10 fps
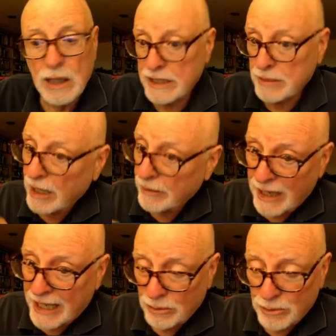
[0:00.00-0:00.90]
As a matter of
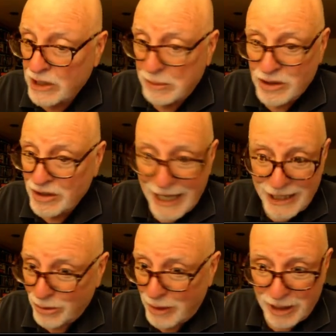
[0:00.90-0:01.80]
fact, the regime was not
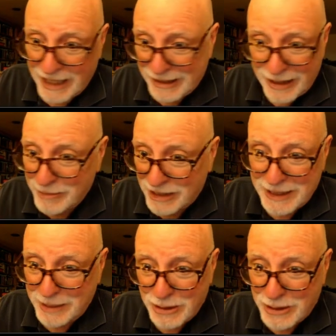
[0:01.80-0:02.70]
in trouble
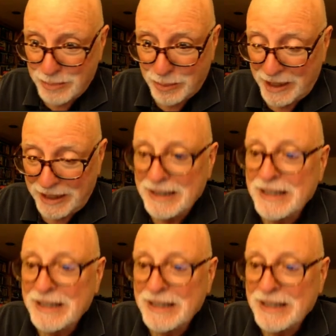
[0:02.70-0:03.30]
economically up to this point.